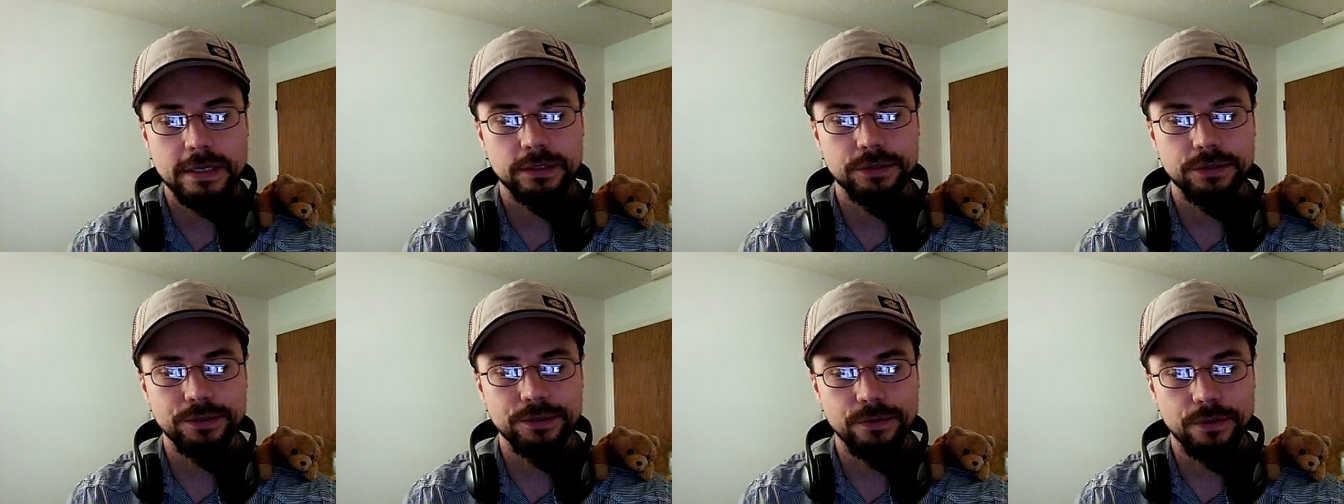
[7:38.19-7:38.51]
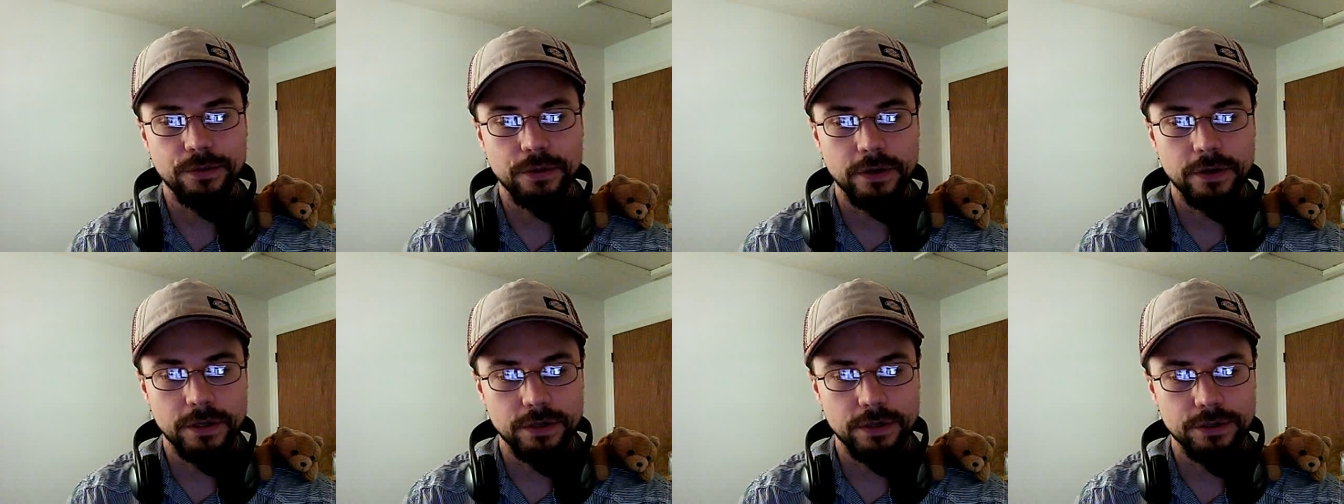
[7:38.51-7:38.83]
to
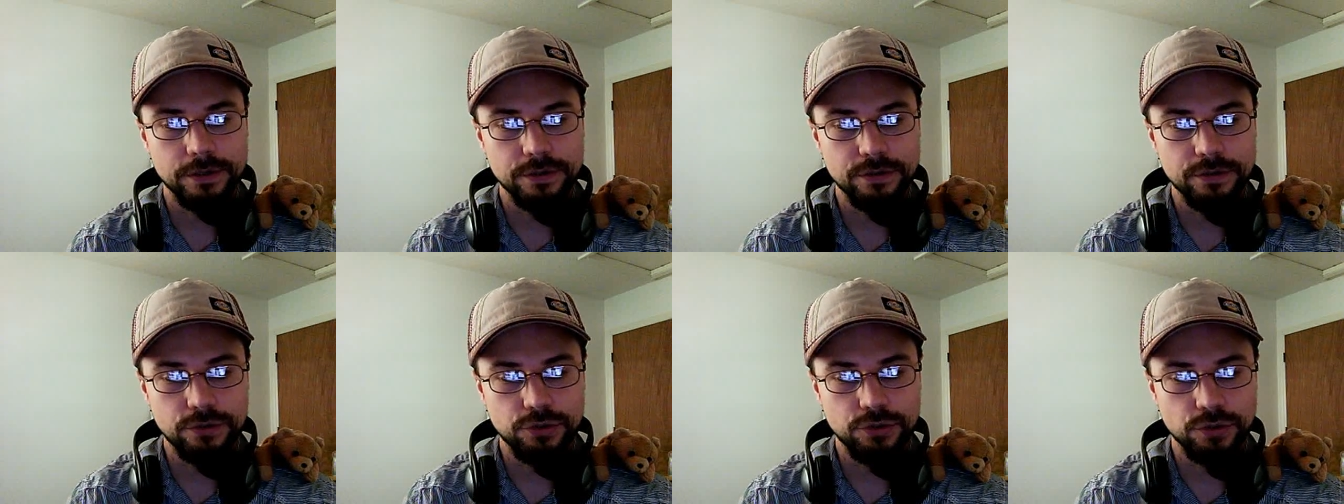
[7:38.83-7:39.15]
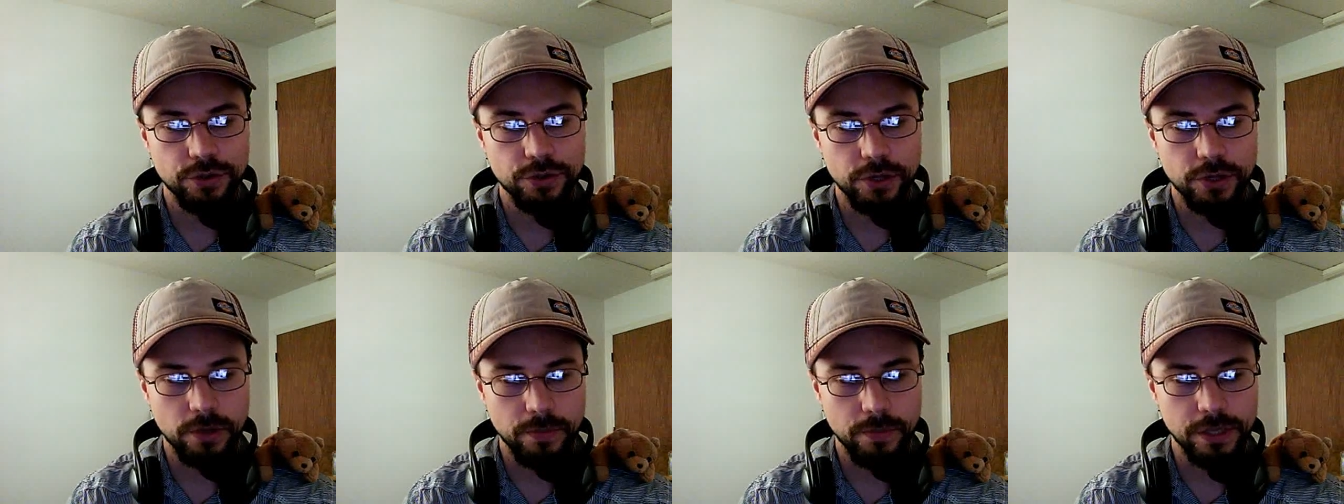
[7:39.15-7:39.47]
uh,
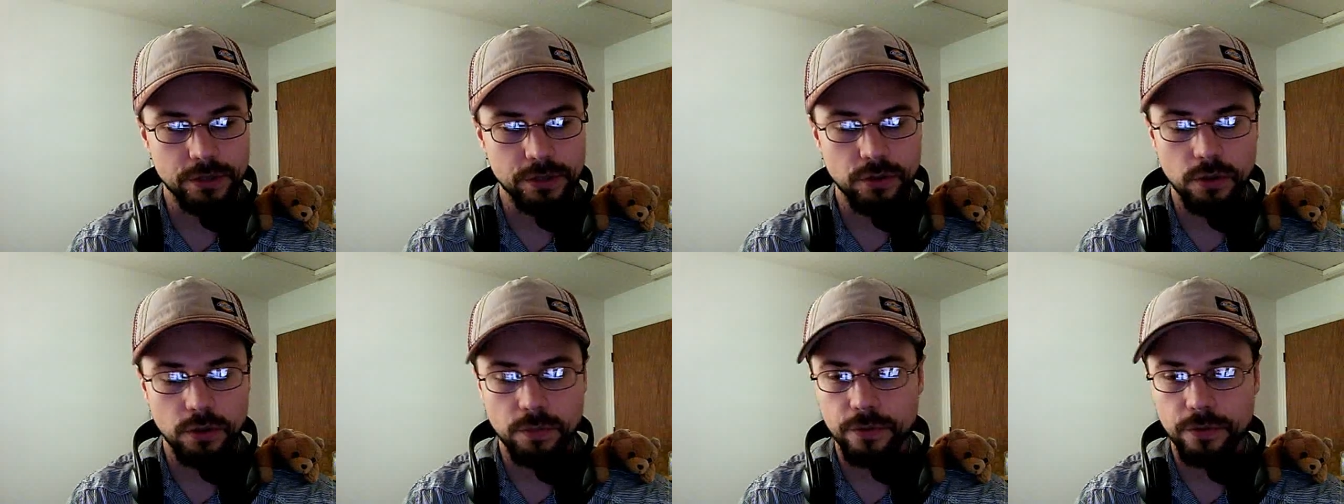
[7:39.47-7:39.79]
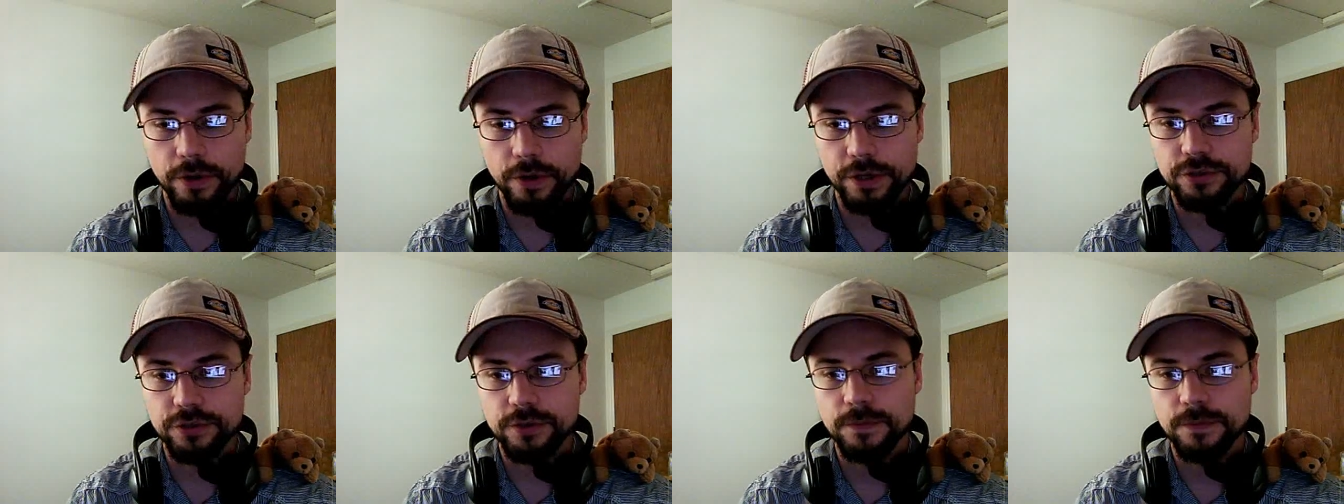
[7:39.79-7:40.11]
join our main
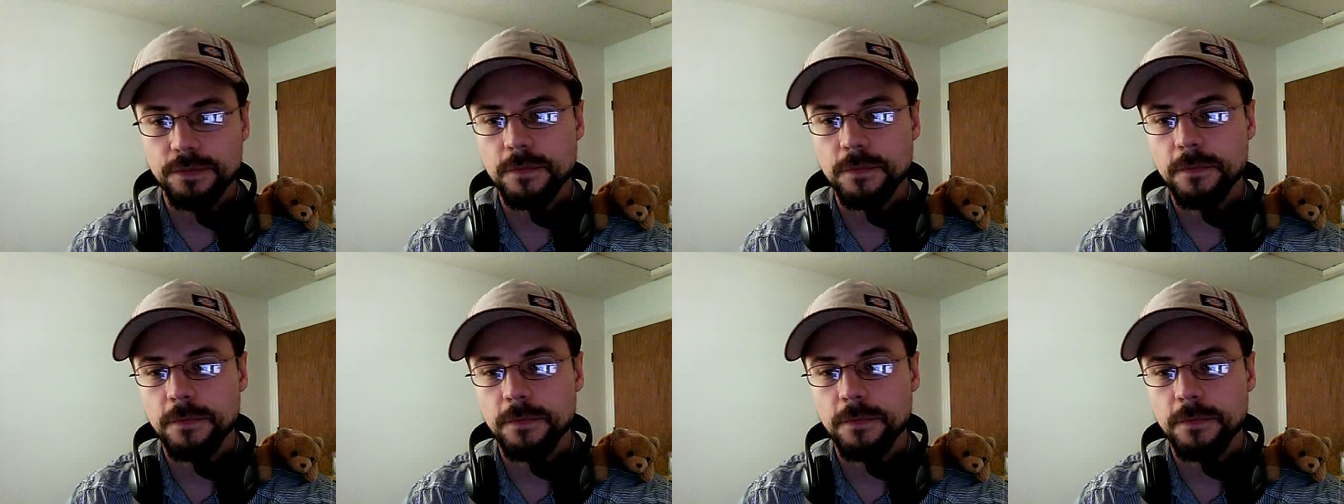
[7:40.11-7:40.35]
corporation,